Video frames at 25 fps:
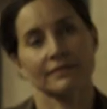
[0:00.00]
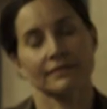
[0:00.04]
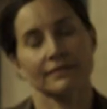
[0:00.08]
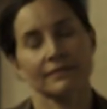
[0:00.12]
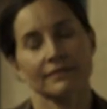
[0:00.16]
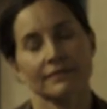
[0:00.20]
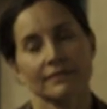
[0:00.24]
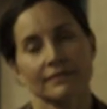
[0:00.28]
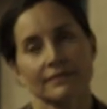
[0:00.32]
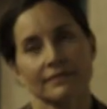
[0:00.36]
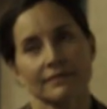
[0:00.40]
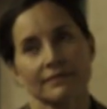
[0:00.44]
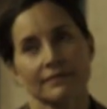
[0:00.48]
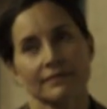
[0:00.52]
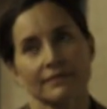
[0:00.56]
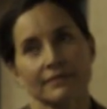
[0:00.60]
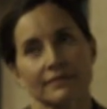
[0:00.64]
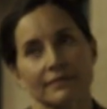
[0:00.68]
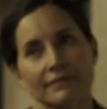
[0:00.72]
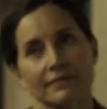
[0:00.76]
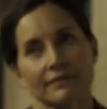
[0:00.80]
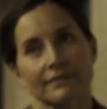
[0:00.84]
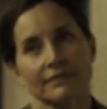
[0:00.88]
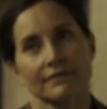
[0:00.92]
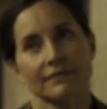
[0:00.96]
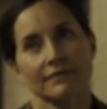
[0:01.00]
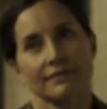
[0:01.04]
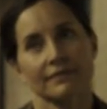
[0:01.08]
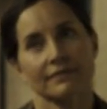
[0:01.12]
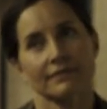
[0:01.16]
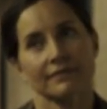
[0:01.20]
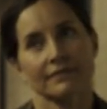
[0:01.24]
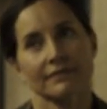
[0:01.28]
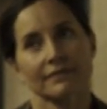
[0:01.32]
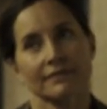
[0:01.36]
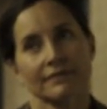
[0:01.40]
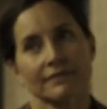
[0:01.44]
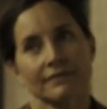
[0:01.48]

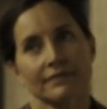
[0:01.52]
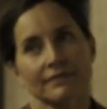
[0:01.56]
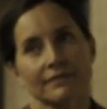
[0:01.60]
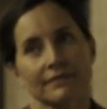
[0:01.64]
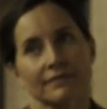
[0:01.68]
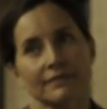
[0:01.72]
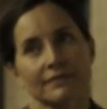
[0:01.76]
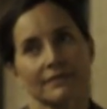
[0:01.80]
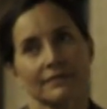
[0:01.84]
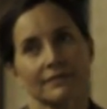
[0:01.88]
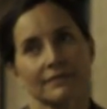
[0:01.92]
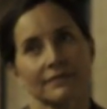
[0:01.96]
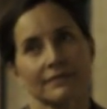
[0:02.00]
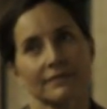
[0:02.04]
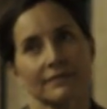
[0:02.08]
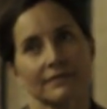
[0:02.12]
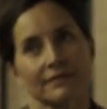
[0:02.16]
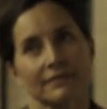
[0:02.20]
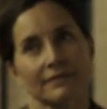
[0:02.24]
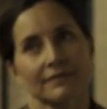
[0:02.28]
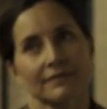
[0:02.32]
This person isn't speaking.